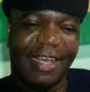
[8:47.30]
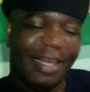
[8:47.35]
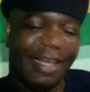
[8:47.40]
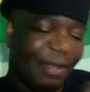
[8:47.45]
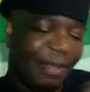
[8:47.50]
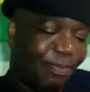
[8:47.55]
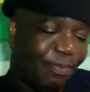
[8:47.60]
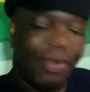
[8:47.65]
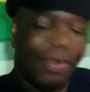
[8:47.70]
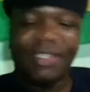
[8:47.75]

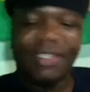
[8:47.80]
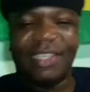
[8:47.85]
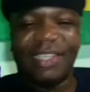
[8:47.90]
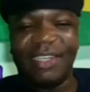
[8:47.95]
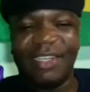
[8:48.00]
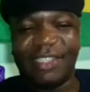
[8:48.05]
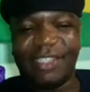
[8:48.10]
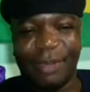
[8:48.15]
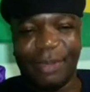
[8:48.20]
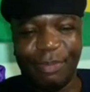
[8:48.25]
President
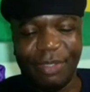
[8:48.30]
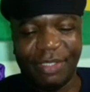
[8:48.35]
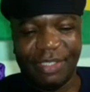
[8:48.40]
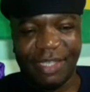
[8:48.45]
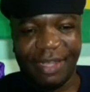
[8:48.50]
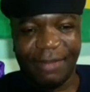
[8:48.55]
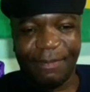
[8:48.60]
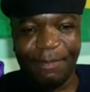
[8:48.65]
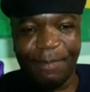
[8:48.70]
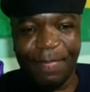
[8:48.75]
Chamisa.
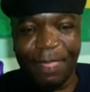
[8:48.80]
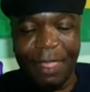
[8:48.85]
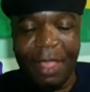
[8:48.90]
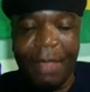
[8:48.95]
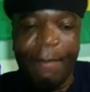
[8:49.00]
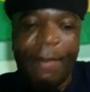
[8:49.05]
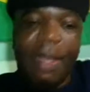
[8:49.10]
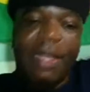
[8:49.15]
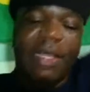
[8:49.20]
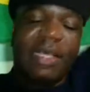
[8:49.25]

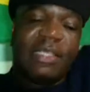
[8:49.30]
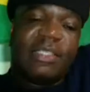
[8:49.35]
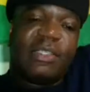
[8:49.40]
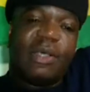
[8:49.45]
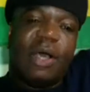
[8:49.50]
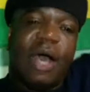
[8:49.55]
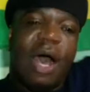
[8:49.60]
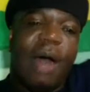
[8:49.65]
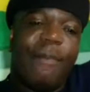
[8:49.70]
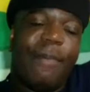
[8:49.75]
But it's
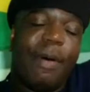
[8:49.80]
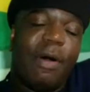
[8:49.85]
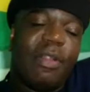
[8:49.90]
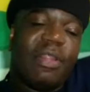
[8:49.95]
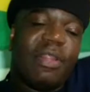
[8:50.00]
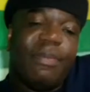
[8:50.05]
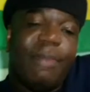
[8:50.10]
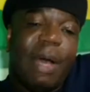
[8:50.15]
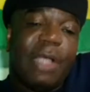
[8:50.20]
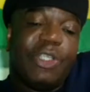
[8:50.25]
about the
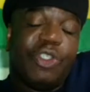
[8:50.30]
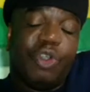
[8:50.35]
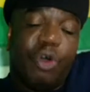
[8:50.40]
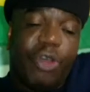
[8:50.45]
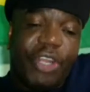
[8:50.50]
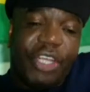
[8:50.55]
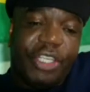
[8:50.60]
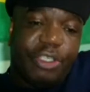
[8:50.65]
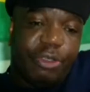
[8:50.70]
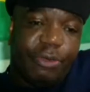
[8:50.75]

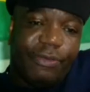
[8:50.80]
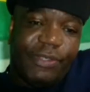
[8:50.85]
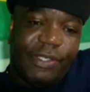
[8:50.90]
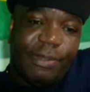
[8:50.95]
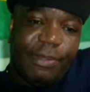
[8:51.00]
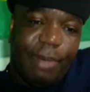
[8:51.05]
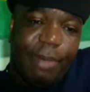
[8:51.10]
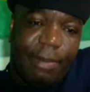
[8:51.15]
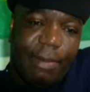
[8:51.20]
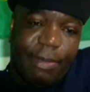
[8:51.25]
majority of
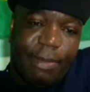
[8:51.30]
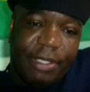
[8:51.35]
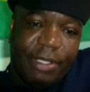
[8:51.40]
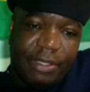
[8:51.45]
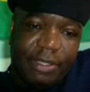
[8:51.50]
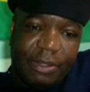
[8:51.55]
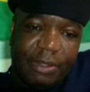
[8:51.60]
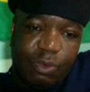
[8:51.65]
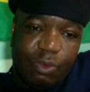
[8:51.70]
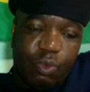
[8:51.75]
Zimbabweans
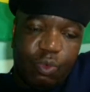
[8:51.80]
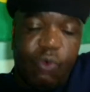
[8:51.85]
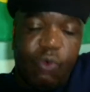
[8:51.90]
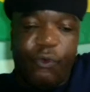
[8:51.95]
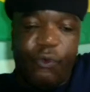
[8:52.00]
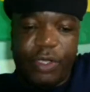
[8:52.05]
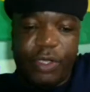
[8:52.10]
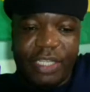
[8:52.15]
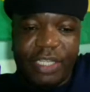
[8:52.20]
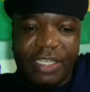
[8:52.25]
who
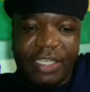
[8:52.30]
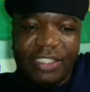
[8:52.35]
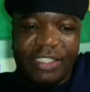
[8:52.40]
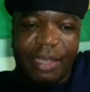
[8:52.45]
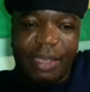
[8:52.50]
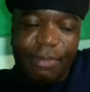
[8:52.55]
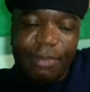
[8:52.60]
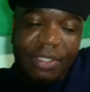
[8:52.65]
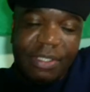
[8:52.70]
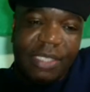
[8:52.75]
voted
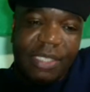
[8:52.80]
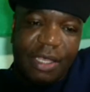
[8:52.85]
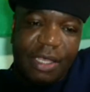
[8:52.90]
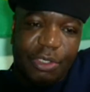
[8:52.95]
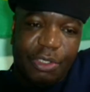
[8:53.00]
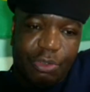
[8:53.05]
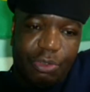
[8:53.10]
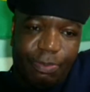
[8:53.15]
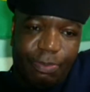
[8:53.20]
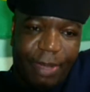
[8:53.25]
Chamisa
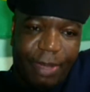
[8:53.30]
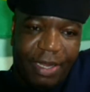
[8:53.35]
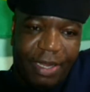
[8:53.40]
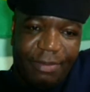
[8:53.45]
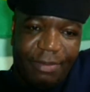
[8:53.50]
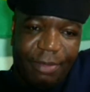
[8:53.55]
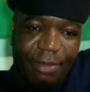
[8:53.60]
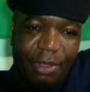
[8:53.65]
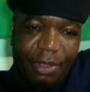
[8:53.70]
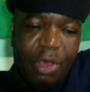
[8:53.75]
into
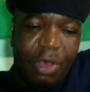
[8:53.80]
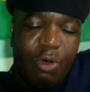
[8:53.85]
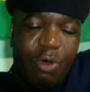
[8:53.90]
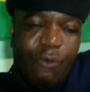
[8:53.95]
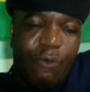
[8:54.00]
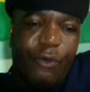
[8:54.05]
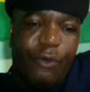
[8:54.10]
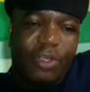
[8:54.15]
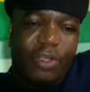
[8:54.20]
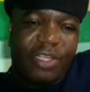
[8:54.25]
parliament, who
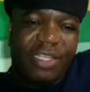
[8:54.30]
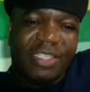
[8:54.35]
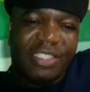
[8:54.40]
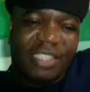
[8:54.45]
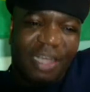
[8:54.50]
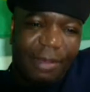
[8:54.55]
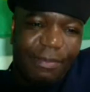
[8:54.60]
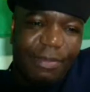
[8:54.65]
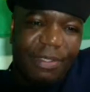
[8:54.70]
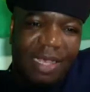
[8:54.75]
voted
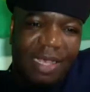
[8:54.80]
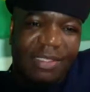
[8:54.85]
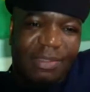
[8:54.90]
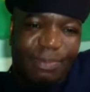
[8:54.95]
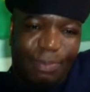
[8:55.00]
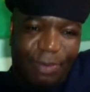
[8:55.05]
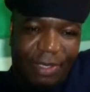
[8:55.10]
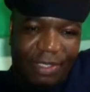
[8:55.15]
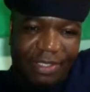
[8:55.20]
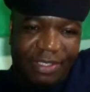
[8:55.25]
Chamisa as
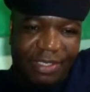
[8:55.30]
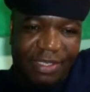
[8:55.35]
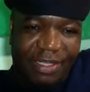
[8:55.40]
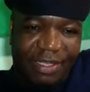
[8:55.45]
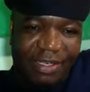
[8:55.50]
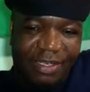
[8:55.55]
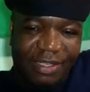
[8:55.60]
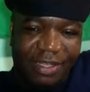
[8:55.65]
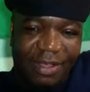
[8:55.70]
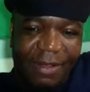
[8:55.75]
president,
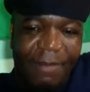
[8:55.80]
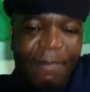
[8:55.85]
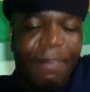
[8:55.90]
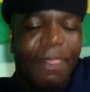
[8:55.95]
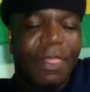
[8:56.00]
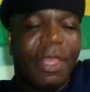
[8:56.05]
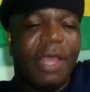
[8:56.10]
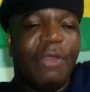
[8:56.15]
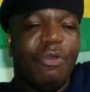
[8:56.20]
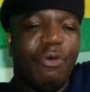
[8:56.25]

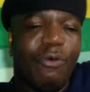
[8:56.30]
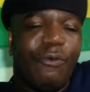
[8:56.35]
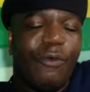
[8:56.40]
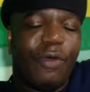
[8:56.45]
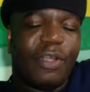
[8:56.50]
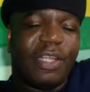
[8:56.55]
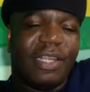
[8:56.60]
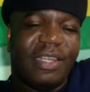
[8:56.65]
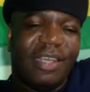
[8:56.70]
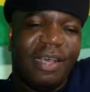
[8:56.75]
and who
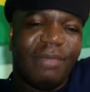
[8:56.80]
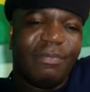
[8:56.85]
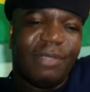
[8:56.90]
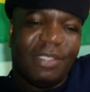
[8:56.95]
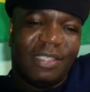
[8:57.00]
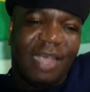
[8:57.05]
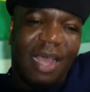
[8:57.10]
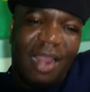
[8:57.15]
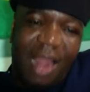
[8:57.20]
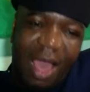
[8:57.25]
voted MDC
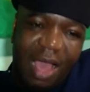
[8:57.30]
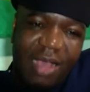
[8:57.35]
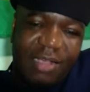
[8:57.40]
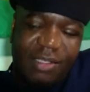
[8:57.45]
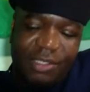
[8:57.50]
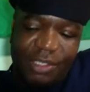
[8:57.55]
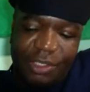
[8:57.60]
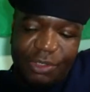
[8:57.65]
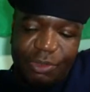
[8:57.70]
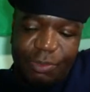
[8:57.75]
Alliance
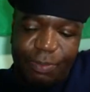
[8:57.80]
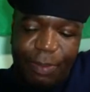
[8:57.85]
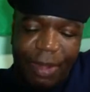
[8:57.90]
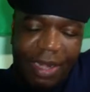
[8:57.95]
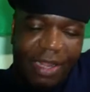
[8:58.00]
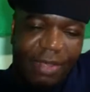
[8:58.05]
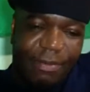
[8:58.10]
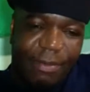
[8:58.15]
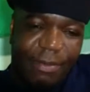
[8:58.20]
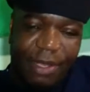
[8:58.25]
into
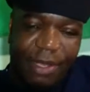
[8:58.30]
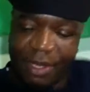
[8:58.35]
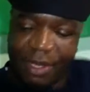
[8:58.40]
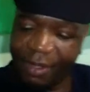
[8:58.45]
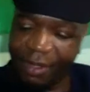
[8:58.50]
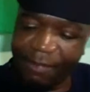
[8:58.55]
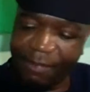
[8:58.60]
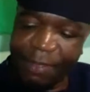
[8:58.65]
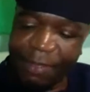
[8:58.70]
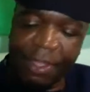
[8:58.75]
parliament.
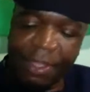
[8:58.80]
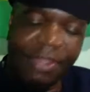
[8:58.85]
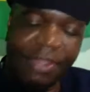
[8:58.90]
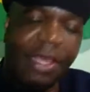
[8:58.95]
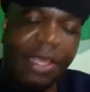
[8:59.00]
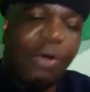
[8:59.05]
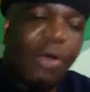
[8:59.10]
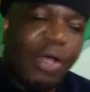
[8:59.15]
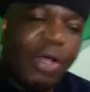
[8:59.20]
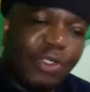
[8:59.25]
There
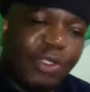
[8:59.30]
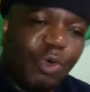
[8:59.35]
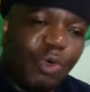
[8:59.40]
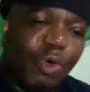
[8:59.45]
were 2